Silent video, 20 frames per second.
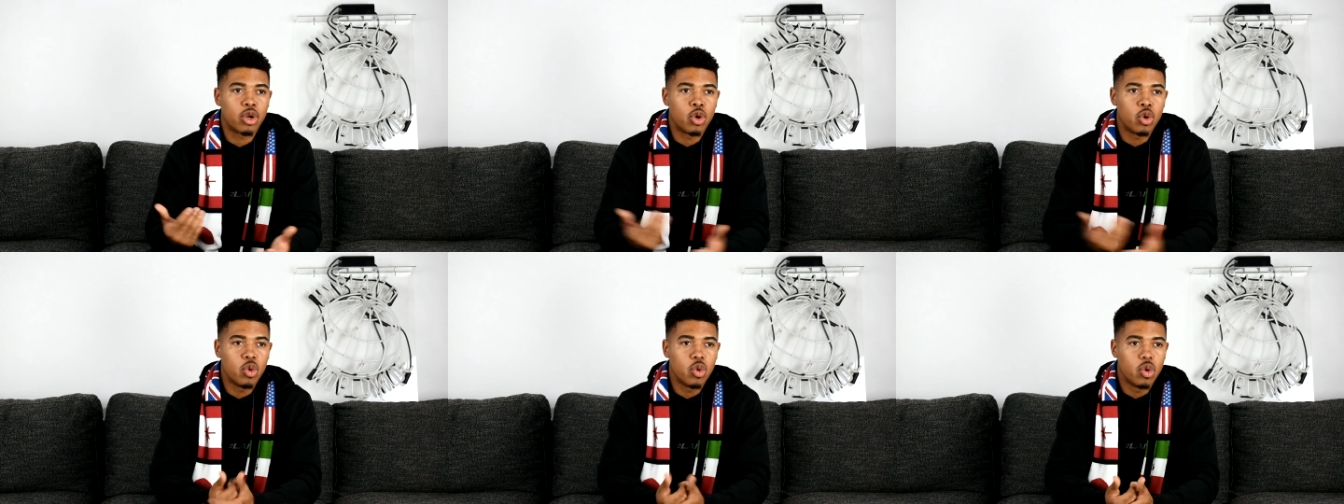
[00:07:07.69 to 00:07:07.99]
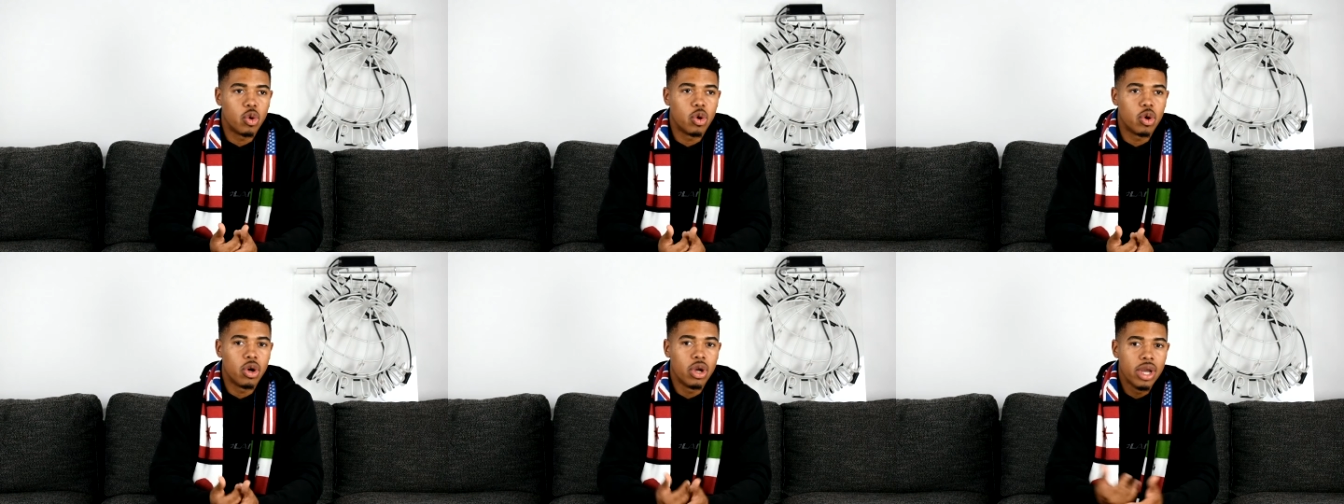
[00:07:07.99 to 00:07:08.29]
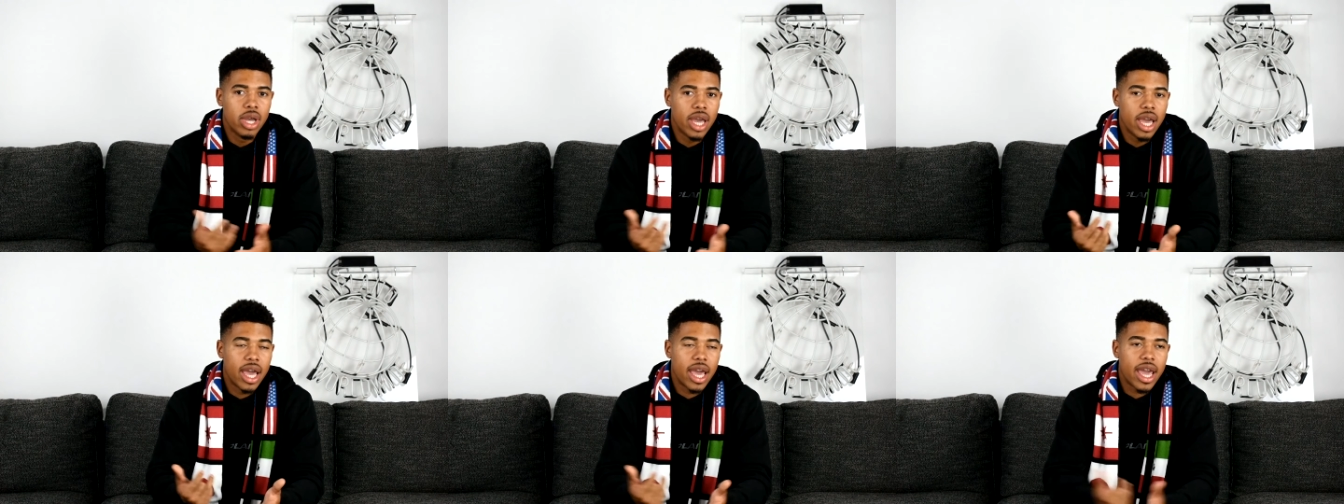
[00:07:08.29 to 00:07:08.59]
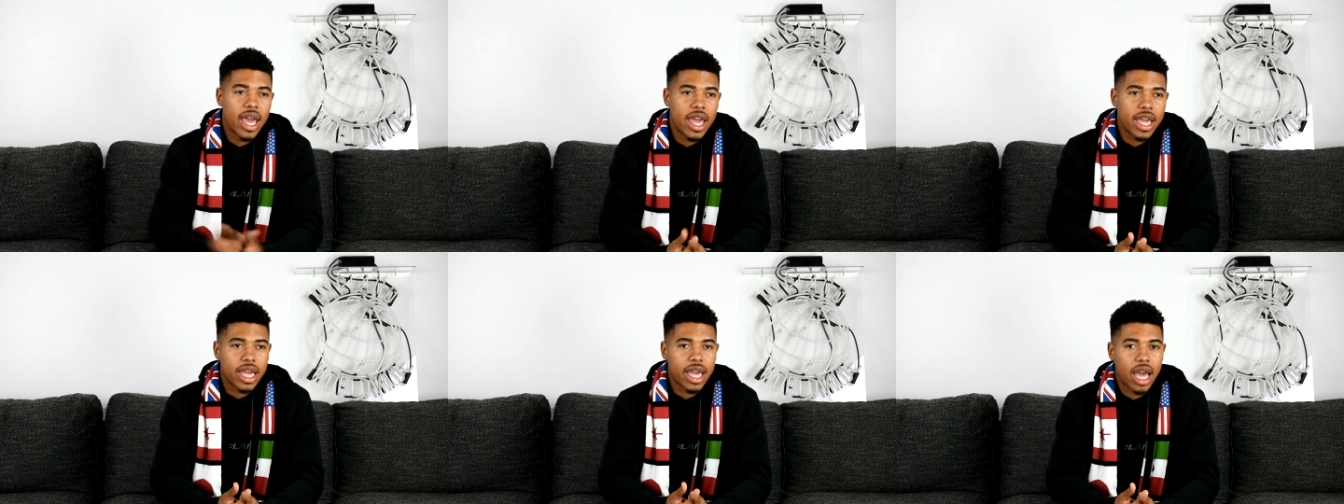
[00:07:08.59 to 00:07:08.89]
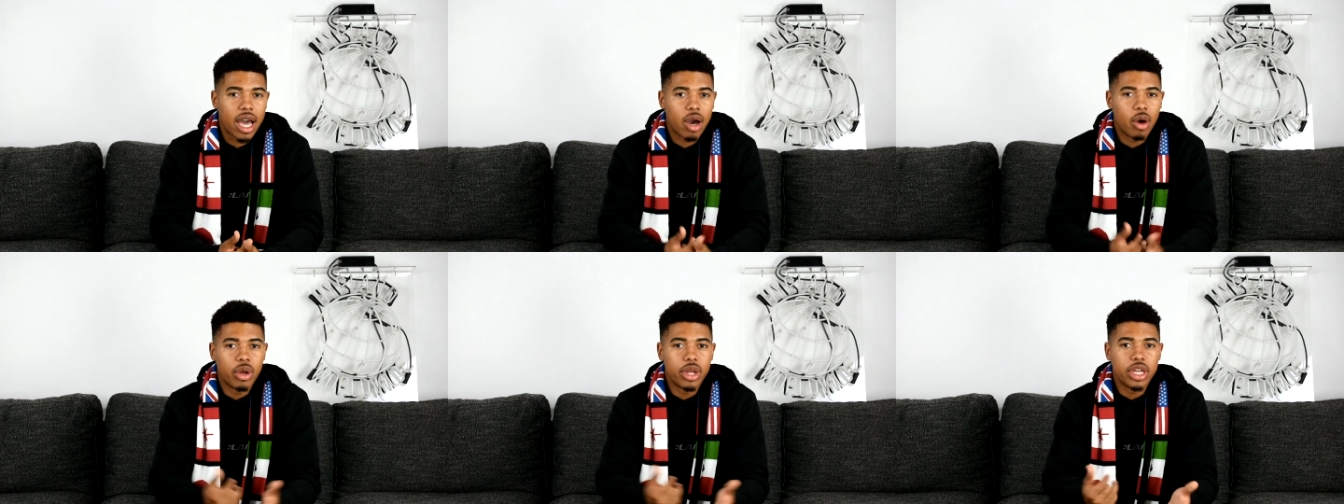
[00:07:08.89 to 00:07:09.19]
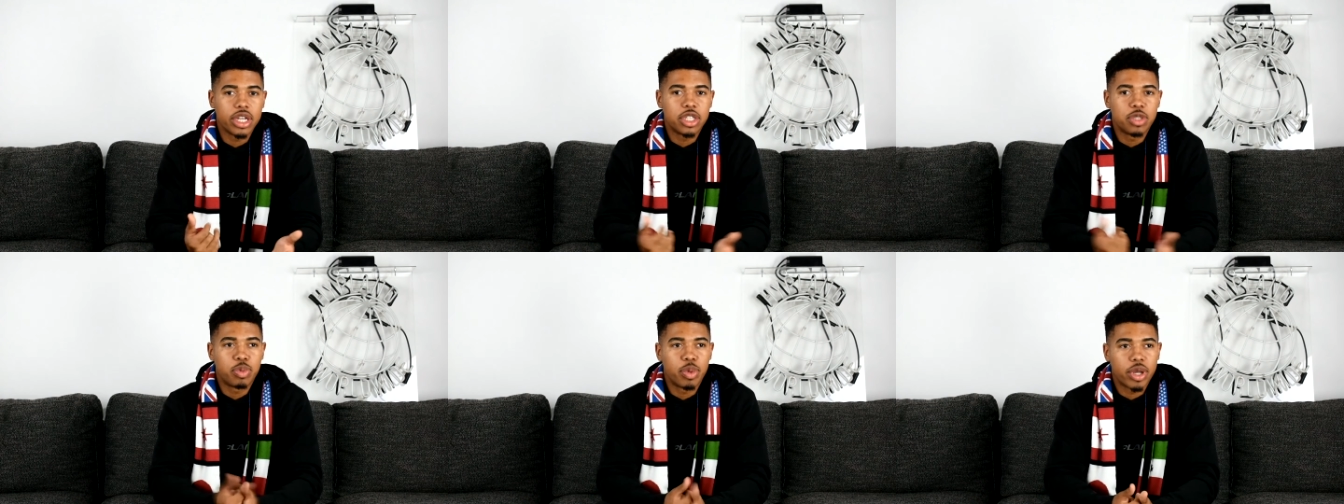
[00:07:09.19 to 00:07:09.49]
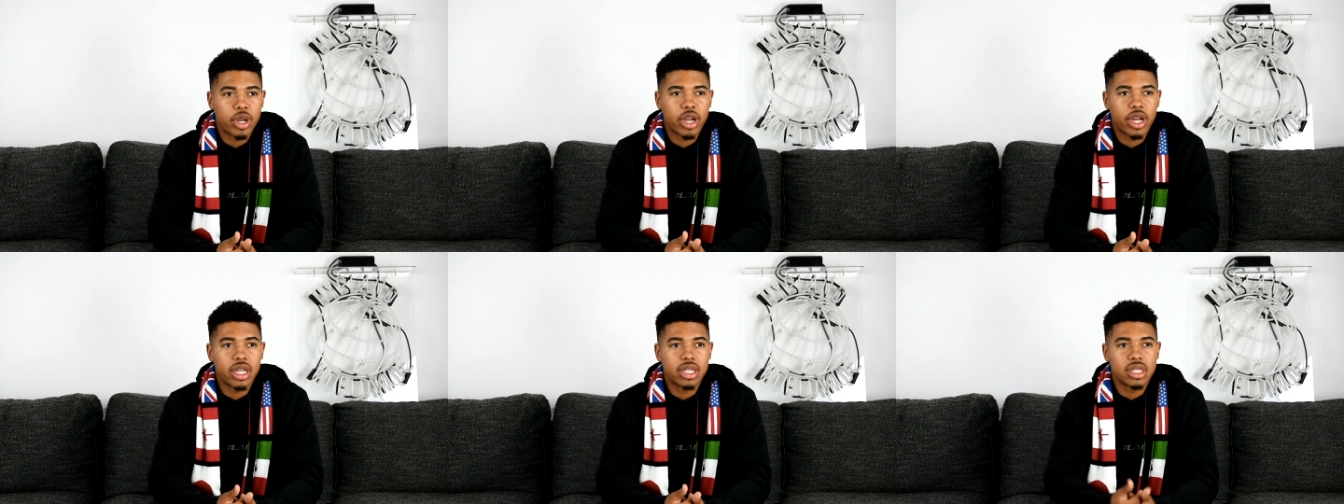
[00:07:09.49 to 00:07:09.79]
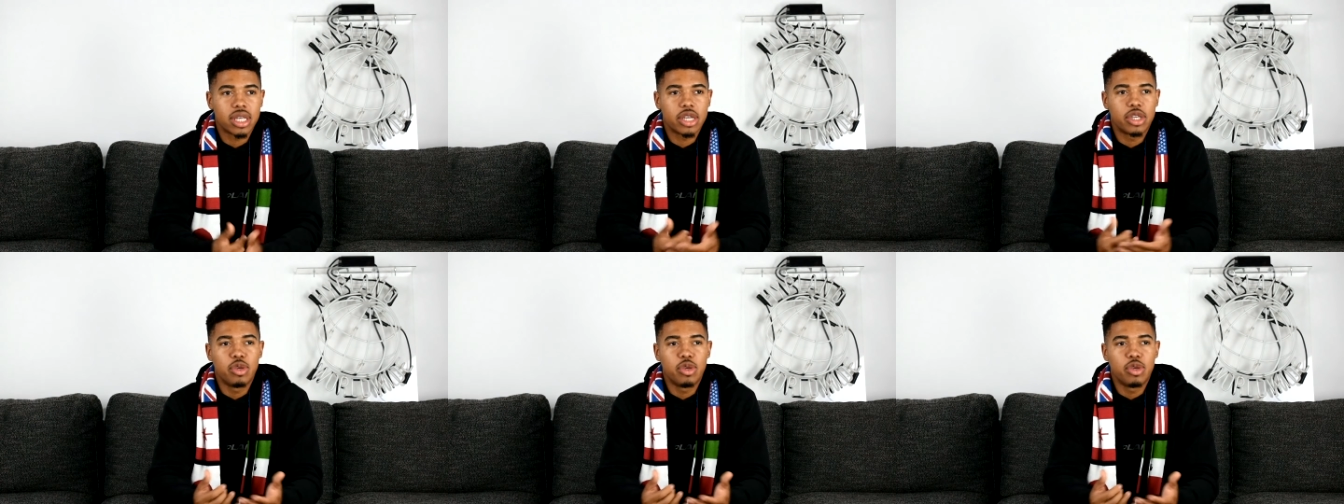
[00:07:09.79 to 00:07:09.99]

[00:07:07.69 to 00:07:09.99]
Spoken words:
cool hangout experience.